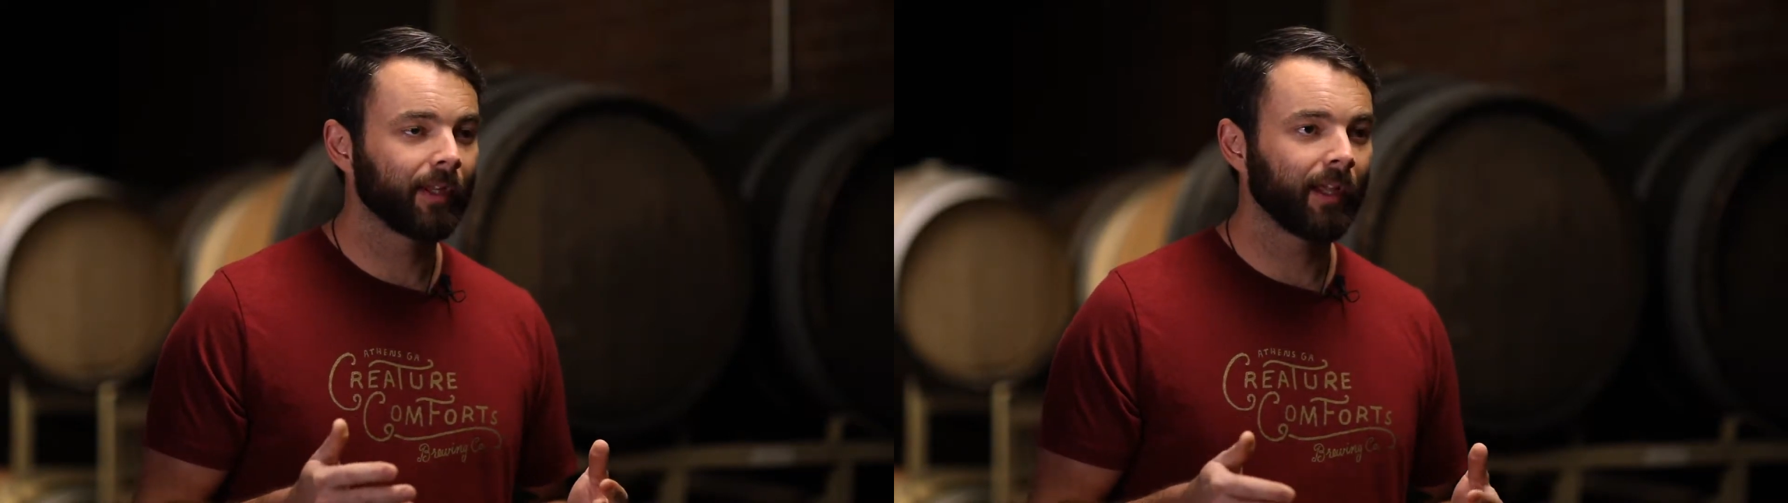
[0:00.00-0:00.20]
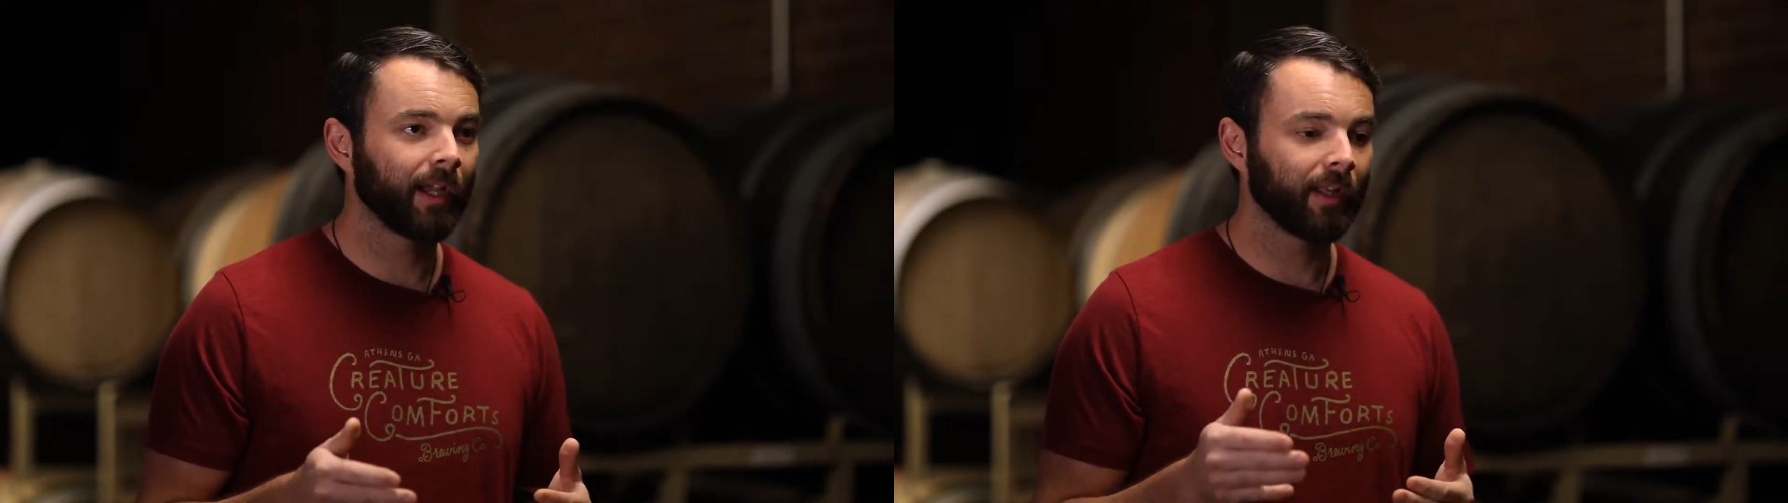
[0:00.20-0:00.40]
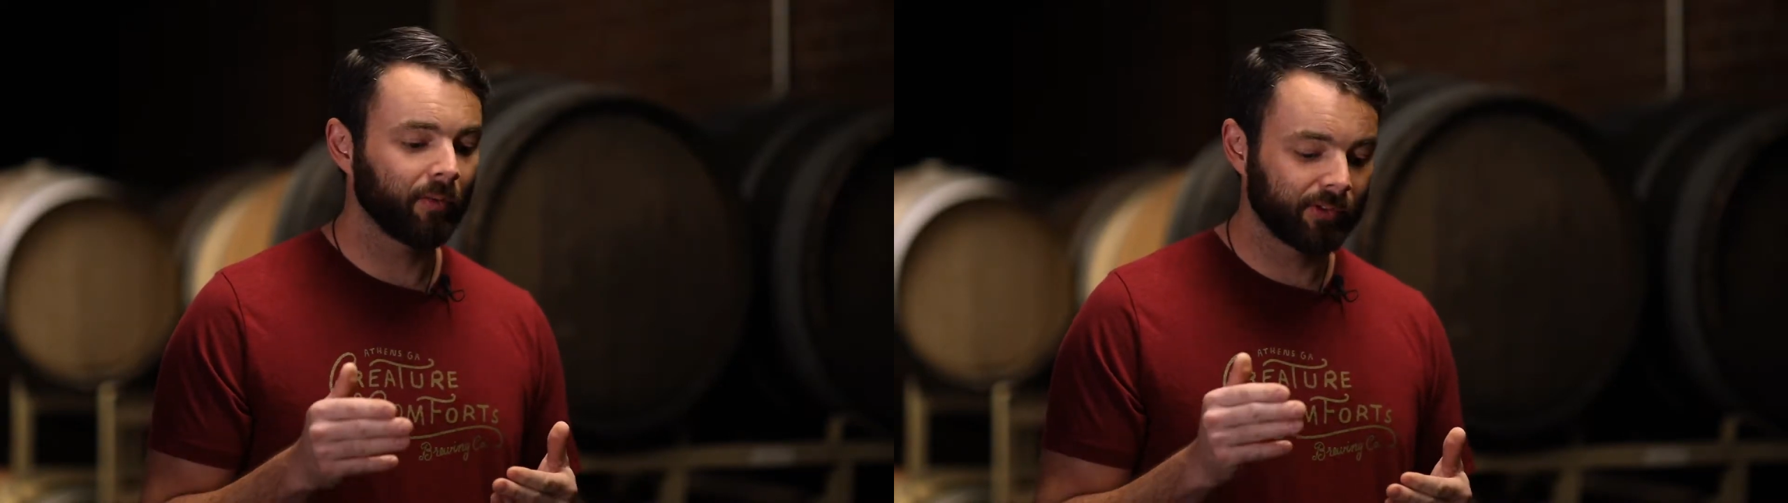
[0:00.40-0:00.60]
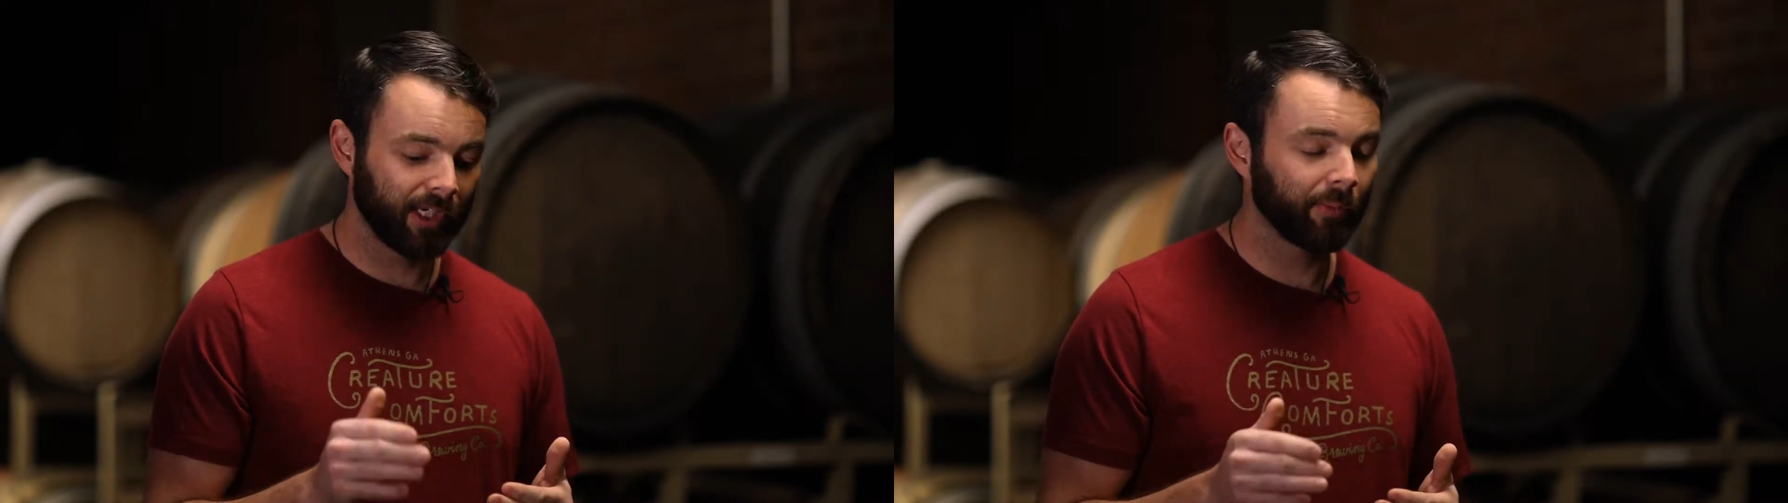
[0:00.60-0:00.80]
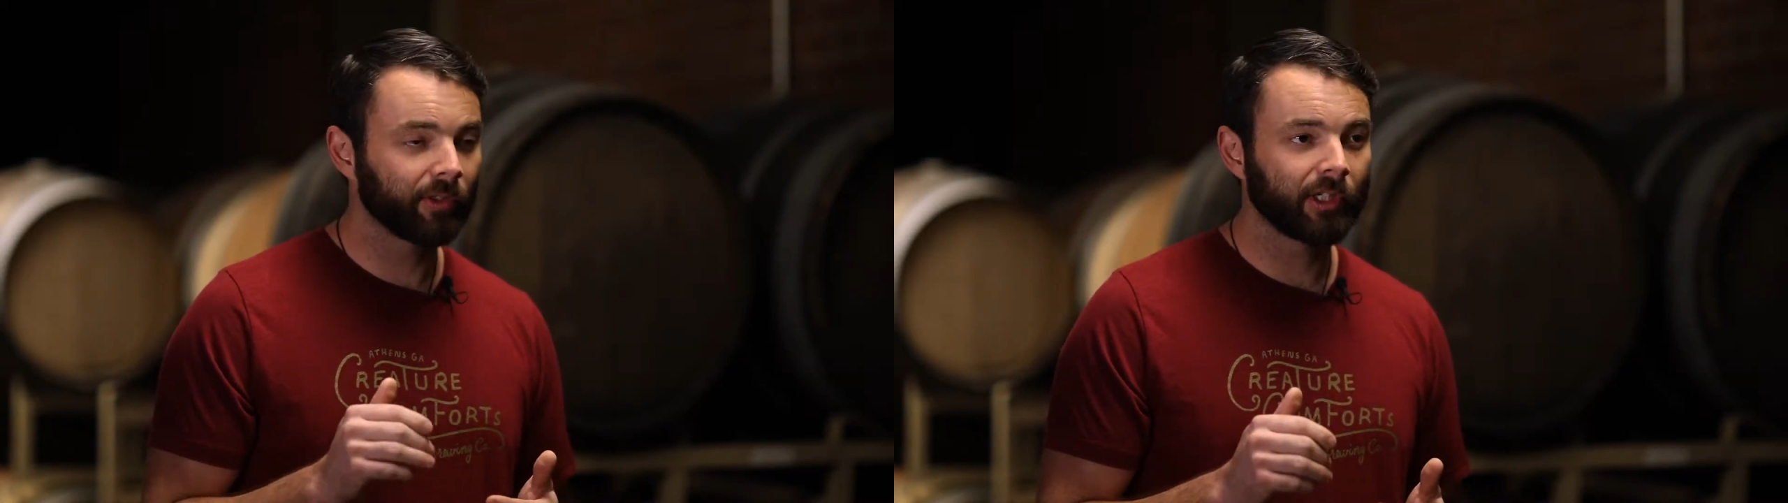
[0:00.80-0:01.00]
And
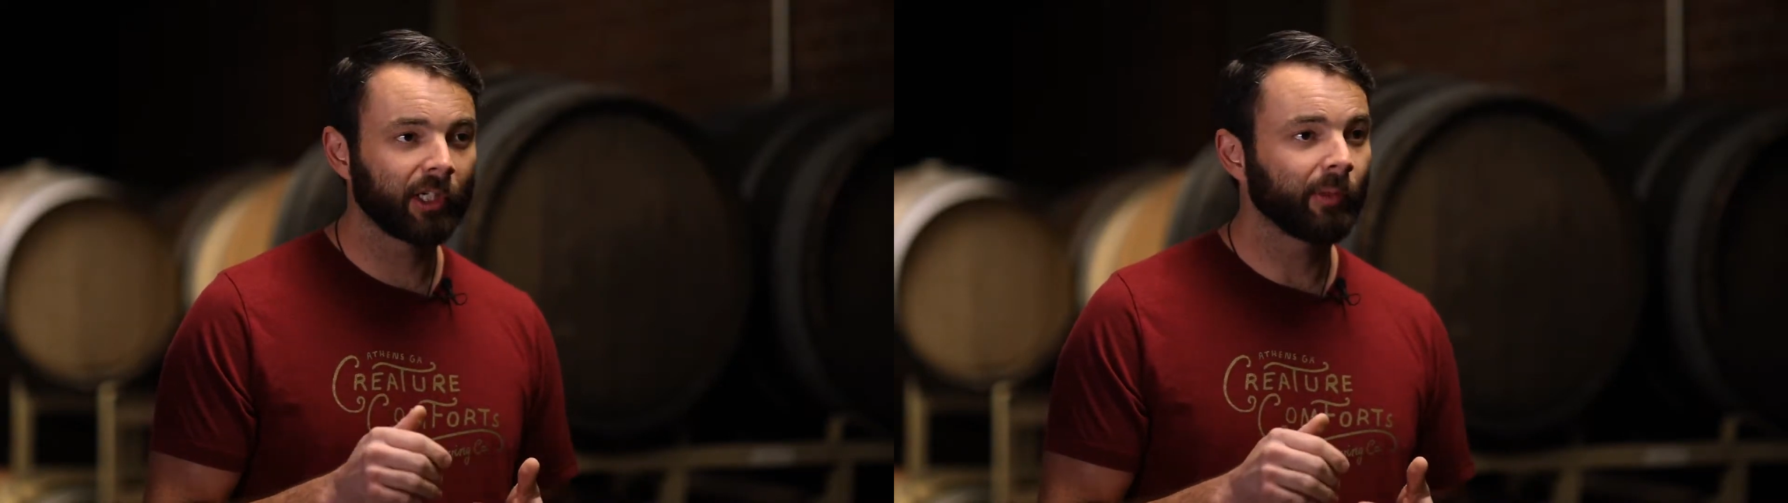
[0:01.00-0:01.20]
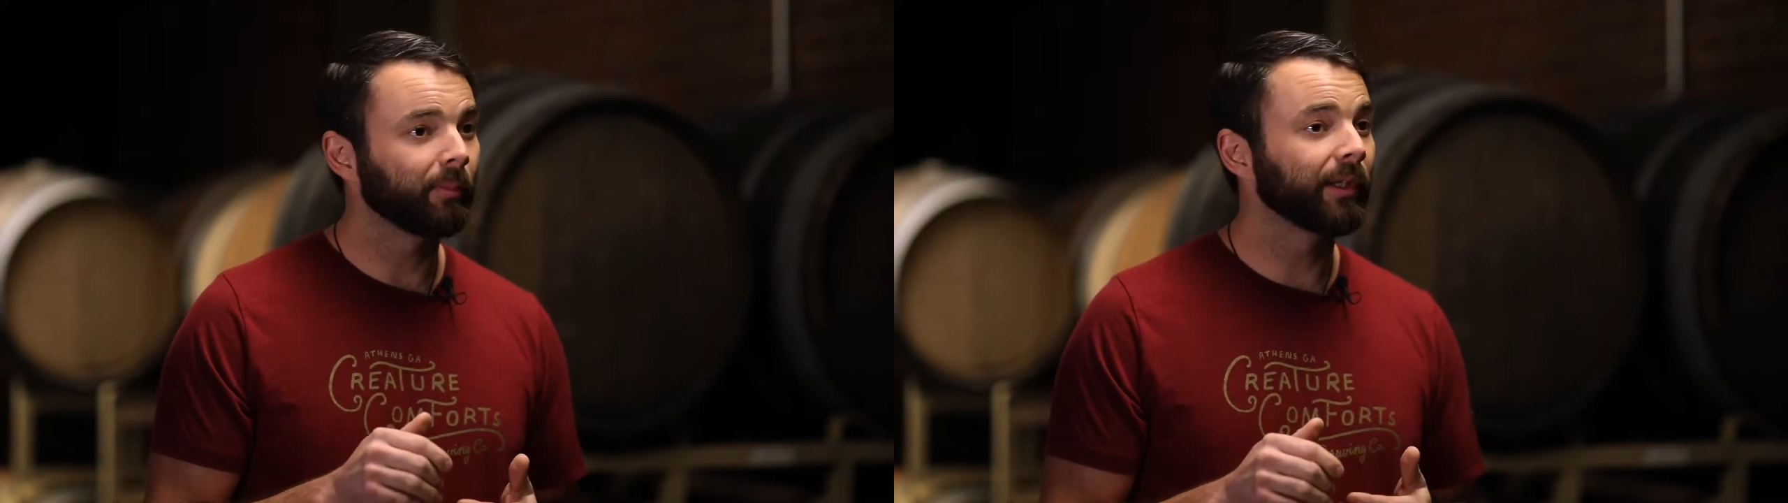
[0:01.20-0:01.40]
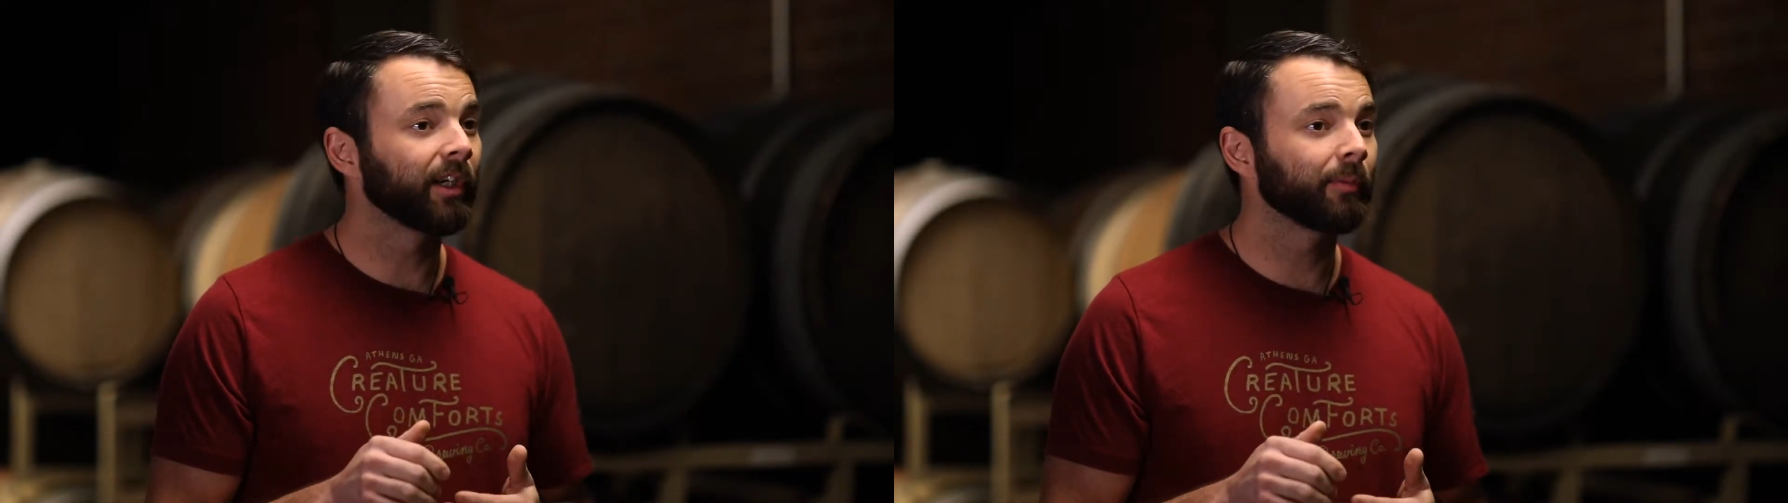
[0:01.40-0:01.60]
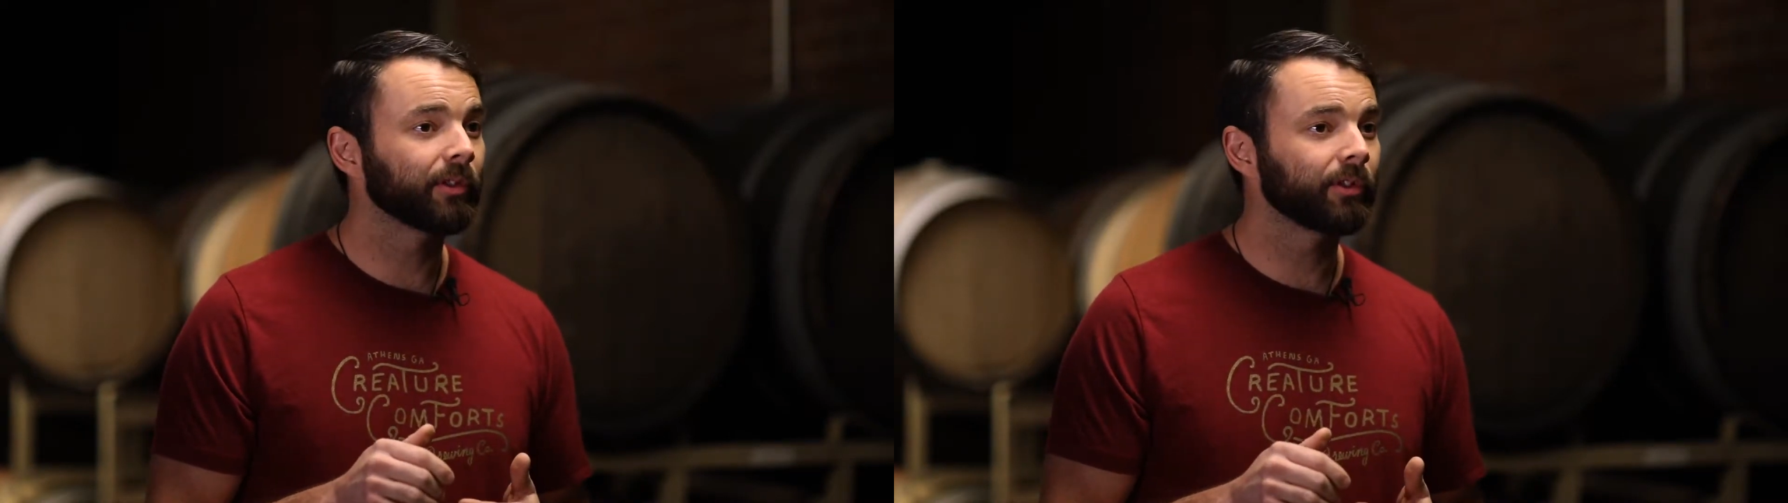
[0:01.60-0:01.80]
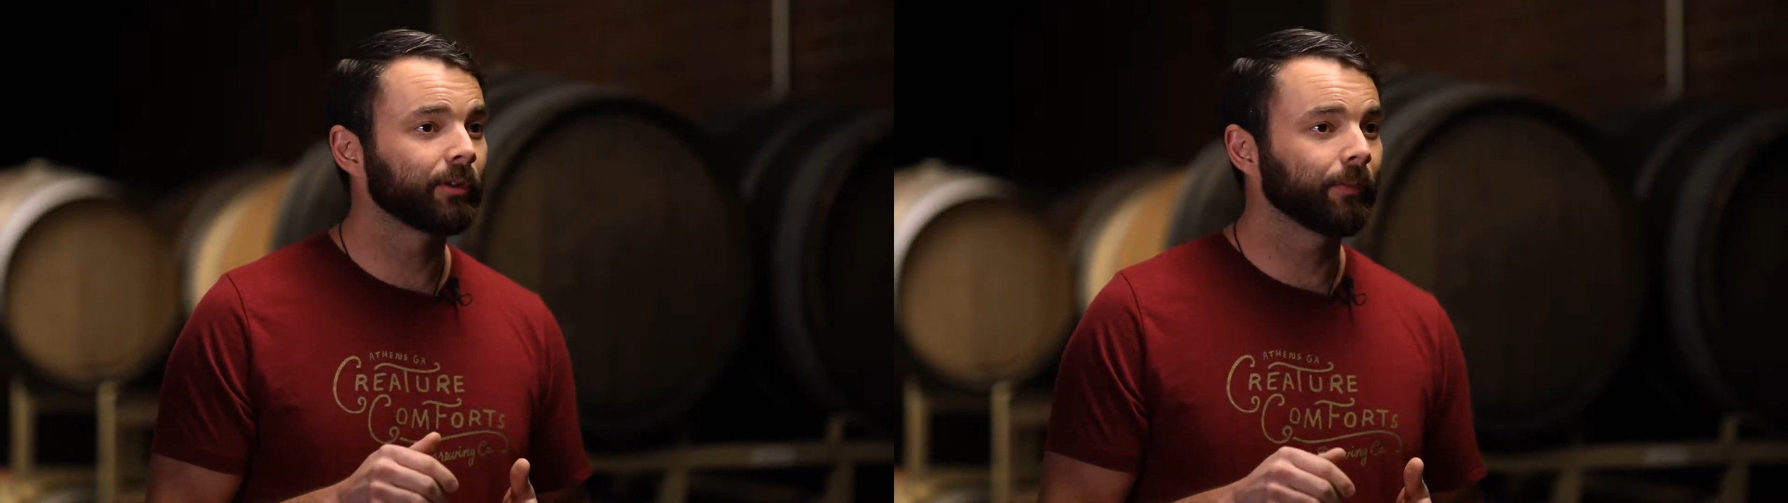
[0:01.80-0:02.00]
today I want to talk to you about blend number
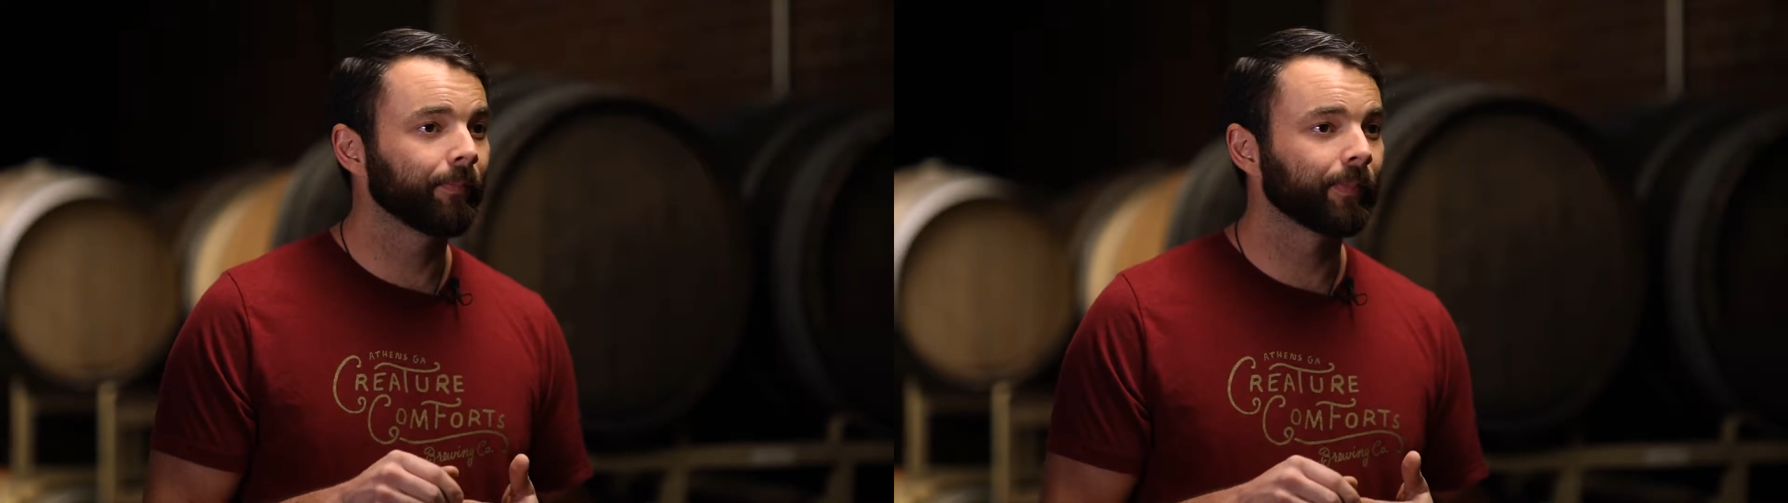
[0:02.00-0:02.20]
2.